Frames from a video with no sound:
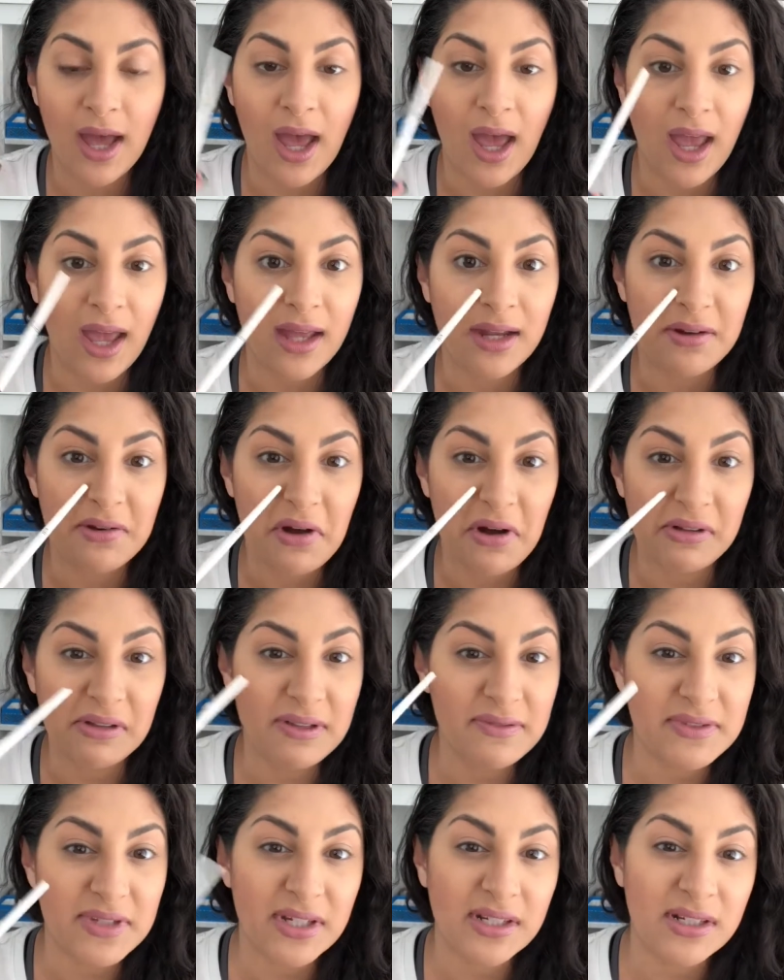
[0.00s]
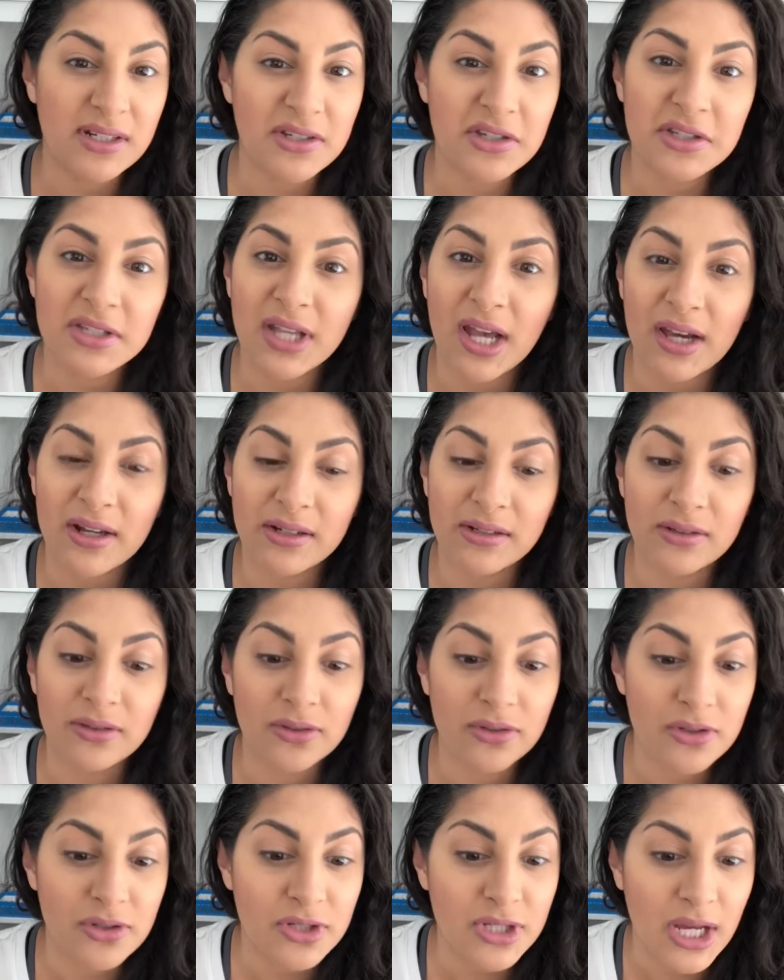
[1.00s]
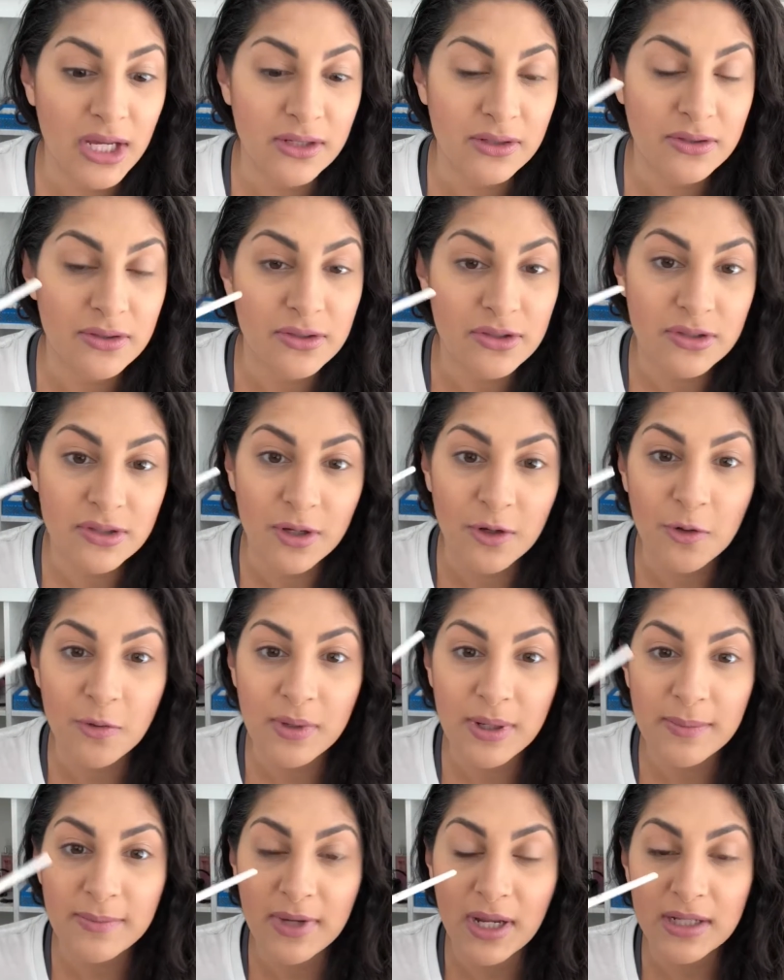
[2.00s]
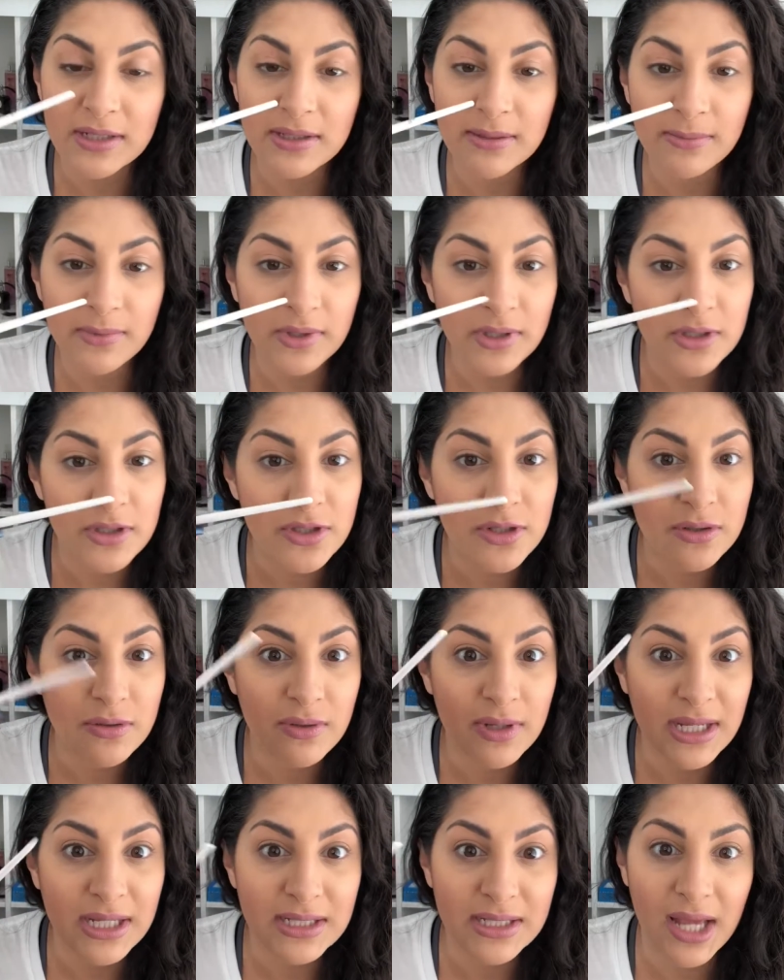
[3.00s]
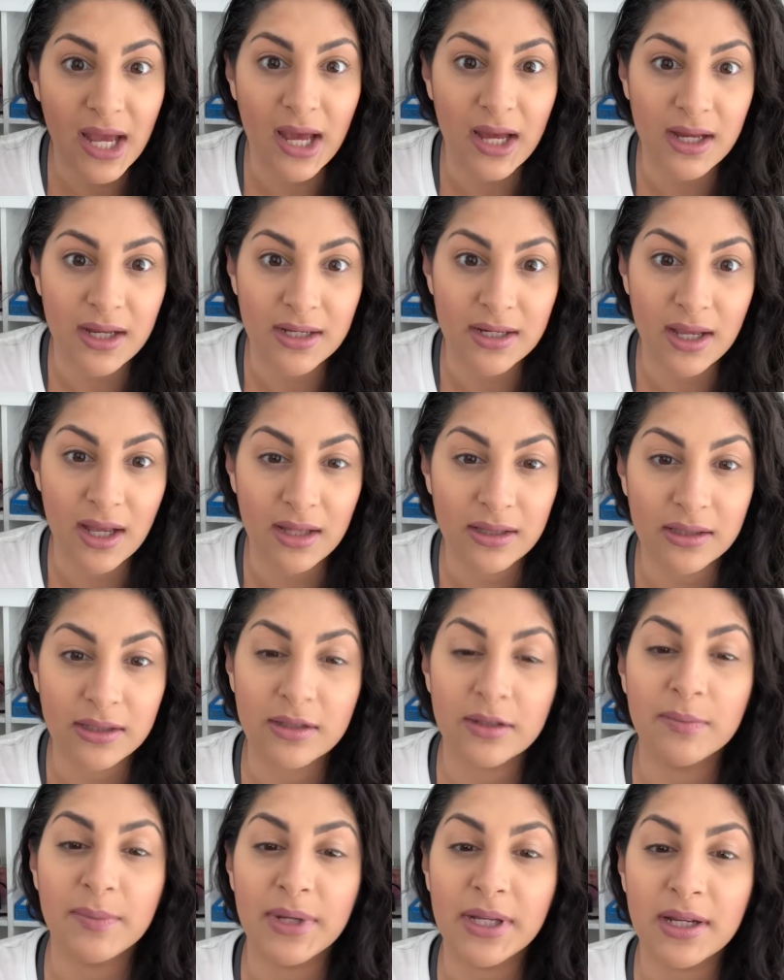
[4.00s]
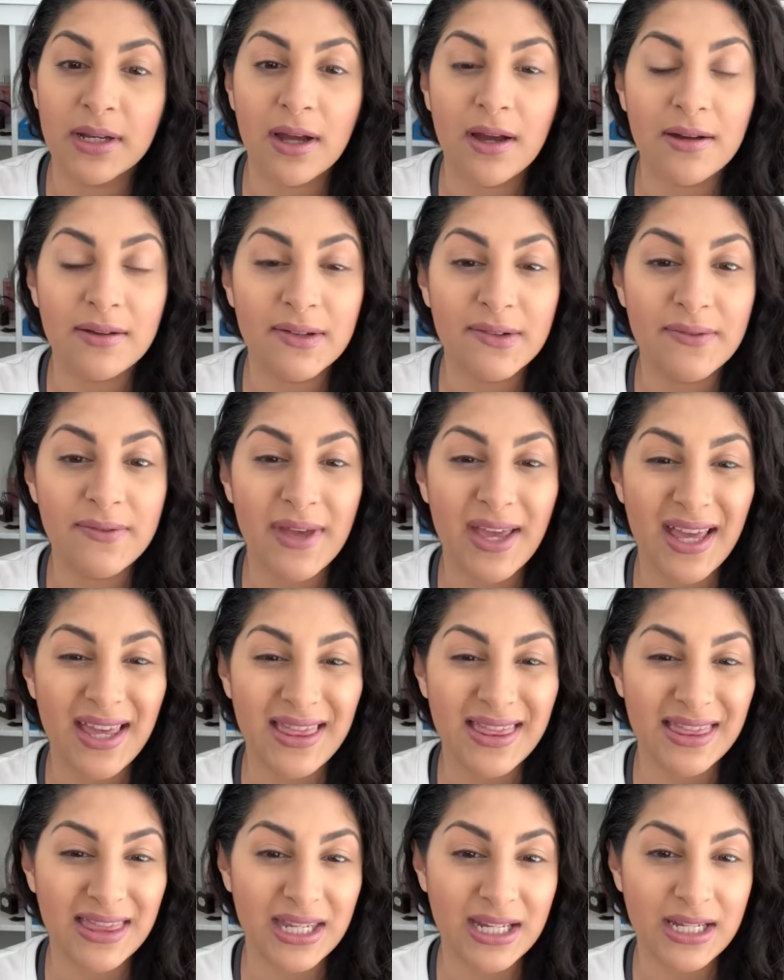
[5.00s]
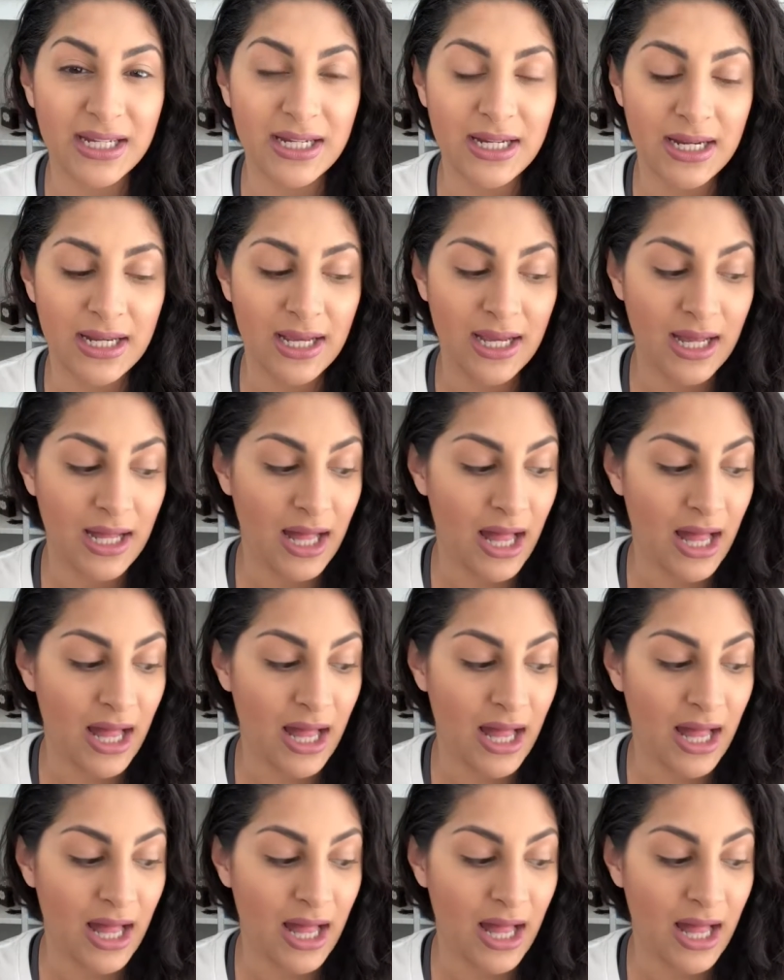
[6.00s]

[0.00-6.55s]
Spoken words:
And all I've done is just add a little shadow. So what next I'm going to do is add a little bit of a thin